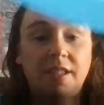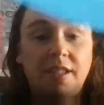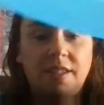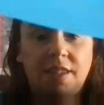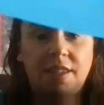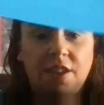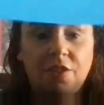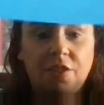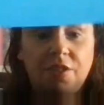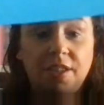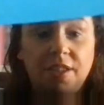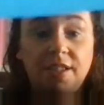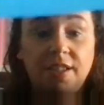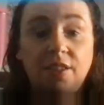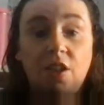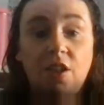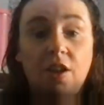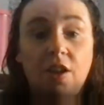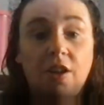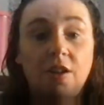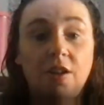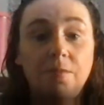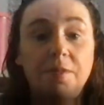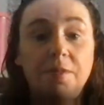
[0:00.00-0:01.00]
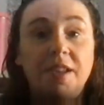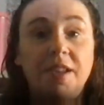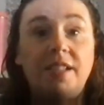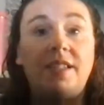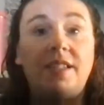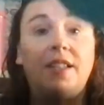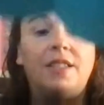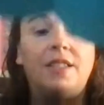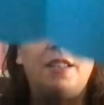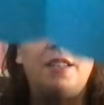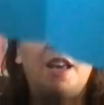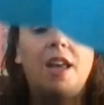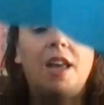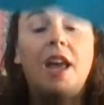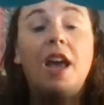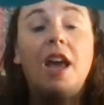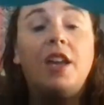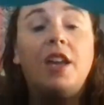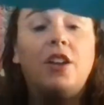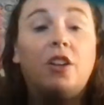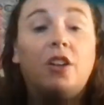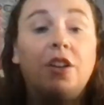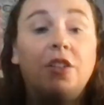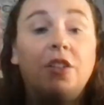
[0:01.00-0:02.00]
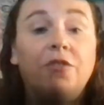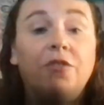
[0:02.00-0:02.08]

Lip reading: They're these longer pieces. You're going to